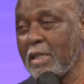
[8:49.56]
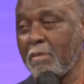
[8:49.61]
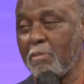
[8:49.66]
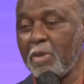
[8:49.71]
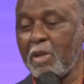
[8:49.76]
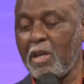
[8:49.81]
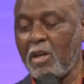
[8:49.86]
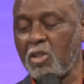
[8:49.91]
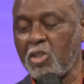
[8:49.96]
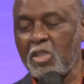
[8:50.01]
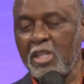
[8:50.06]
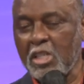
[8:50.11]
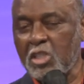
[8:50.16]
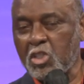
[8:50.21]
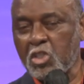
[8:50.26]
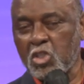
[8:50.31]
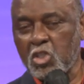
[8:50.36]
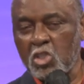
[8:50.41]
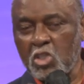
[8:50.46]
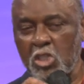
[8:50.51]
Because
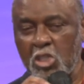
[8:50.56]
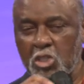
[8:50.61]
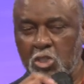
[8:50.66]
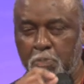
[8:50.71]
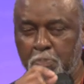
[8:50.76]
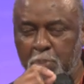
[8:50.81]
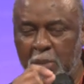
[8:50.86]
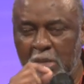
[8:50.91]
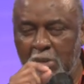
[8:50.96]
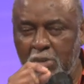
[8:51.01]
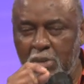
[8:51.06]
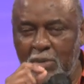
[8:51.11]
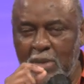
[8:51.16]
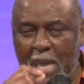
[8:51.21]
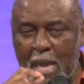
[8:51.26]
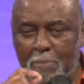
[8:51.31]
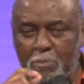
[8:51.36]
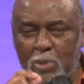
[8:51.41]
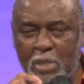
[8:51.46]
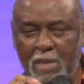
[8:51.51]
this, this period of
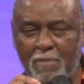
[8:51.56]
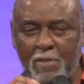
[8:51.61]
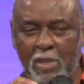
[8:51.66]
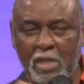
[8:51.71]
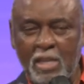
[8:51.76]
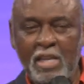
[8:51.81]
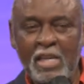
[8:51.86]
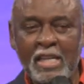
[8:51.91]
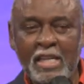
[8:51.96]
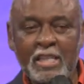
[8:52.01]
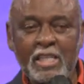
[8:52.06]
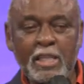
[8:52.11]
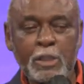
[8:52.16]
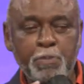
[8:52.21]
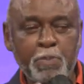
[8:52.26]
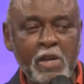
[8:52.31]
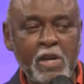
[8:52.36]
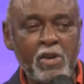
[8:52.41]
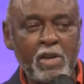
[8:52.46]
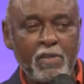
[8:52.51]
captivity, this
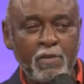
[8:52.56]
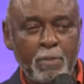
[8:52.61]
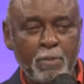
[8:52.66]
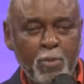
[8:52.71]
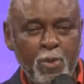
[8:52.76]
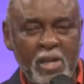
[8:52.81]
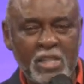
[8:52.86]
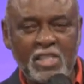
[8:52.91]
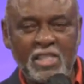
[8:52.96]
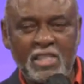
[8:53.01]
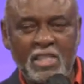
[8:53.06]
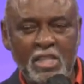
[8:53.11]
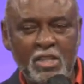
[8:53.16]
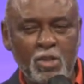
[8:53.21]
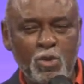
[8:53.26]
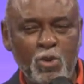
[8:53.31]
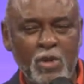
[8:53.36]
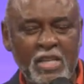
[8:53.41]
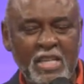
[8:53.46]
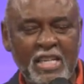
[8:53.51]
period of oppression that
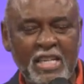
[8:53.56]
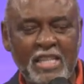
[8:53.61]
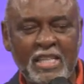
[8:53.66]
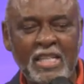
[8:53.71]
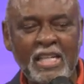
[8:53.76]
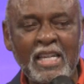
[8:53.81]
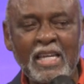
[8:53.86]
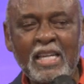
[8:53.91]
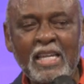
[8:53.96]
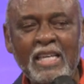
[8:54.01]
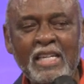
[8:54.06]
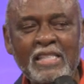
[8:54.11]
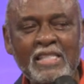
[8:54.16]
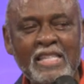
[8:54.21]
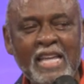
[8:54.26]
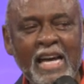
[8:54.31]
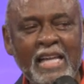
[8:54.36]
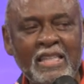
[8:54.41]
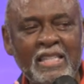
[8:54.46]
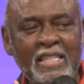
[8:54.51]
you're in, is
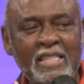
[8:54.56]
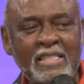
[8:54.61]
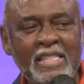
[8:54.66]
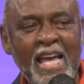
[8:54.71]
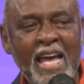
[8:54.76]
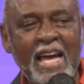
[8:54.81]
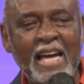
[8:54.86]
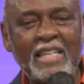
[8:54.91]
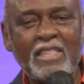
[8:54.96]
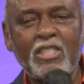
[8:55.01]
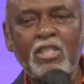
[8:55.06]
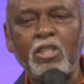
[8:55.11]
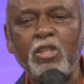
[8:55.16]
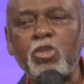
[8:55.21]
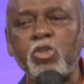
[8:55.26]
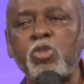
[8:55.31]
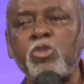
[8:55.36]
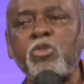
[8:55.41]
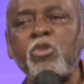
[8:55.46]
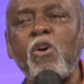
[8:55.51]
not designed to
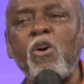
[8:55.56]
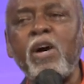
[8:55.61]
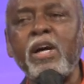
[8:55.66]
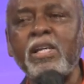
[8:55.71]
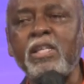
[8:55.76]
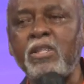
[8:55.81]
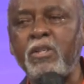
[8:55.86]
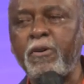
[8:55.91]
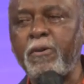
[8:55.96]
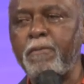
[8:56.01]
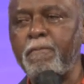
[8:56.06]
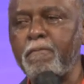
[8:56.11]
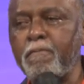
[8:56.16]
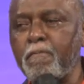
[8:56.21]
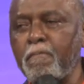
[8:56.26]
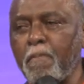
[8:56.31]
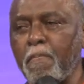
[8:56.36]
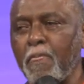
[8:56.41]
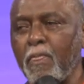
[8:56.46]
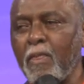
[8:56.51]
destroy you,
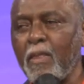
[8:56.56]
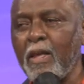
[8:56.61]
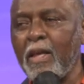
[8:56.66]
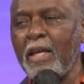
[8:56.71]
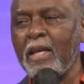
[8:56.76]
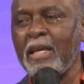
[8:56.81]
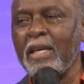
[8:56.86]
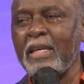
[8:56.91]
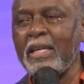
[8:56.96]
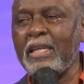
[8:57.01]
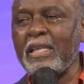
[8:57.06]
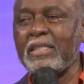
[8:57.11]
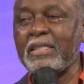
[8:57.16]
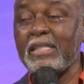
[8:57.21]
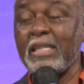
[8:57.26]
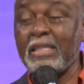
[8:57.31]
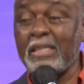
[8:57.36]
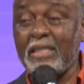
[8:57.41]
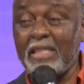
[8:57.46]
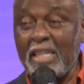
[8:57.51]
it's
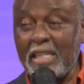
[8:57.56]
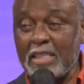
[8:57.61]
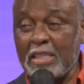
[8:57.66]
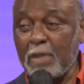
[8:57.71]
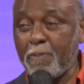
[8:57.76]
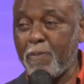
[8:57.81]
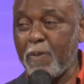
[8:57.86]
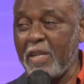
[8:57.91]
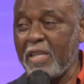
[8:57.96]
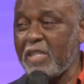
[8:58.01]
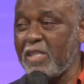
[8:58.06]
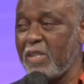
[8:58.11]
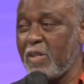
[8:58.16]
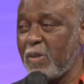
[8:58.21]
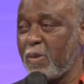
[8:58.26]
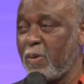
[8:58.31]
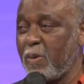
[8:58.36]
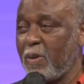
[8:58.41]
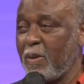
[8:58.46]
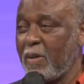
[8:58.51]
to discipline
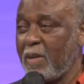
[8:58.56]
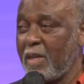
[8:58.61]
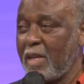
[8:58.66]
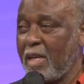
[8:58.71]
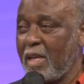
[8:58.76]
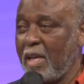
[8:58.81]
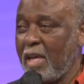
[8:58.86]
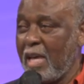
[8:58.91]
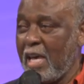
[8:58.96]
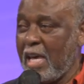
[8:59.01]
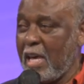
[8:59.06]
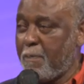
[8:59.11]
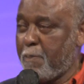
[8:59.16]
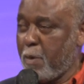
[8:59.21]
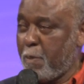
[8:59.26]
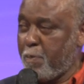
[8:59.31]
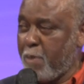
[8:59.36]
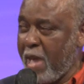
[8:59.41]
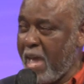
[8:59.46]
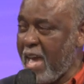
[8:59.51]
you and
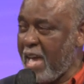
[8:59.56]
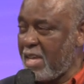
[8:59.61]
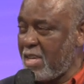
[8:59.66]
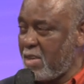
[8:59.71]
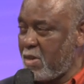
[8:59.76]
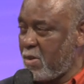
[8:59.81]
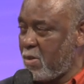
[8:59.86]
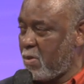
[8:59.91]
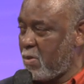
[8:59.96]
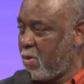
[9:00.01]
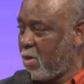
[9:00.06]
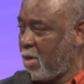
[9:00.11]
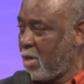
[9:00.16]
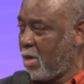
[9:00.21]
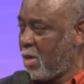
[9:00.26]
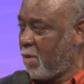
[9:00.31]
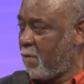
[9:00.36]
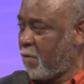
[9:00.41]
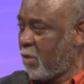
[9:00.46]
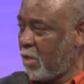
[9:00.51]
prepare you
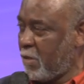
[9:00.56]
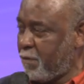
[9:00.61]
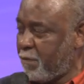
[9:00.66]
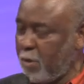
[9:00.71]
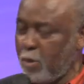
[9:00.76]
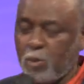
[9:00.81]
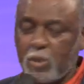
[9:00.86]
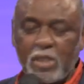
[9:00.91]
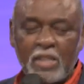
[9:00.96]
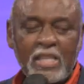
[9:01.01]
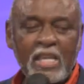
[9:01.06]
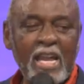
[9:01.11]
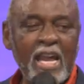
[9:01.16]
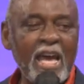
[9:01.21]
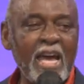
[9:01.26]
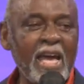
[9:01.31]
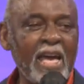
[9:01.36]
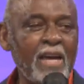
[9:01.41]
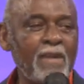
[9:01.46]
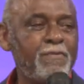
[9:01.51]
for the future that
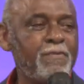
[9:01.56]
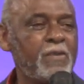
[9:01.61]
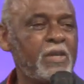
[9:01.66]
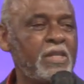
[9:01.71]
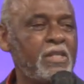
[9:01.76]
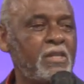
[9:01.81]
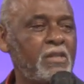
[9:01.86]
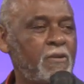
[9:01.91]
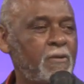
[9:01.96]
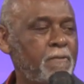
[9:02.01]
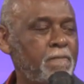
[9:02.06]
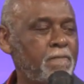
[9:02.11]
I have for you.